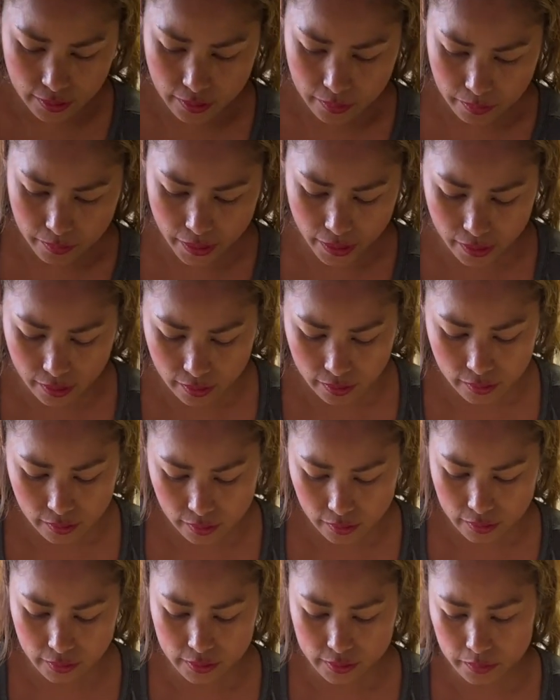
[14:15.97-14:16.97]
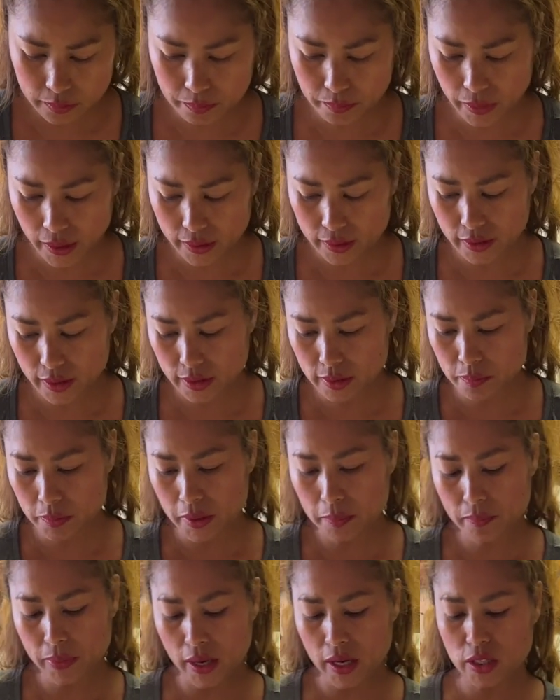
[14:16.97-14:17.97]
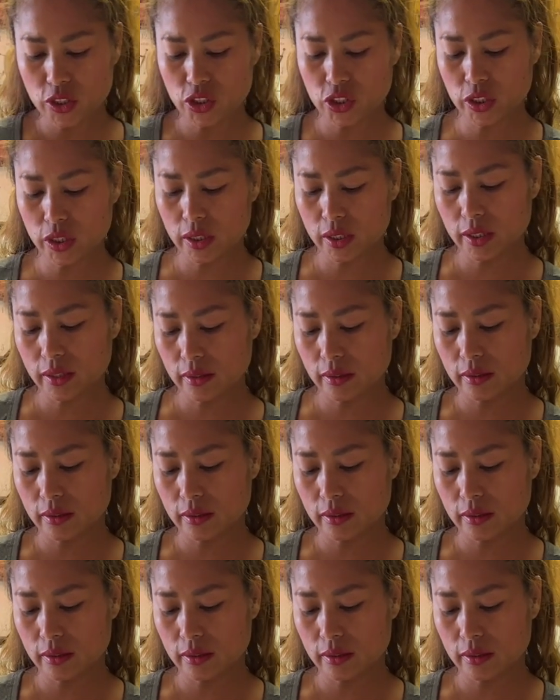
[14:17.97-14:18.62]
bagel, but just be patient,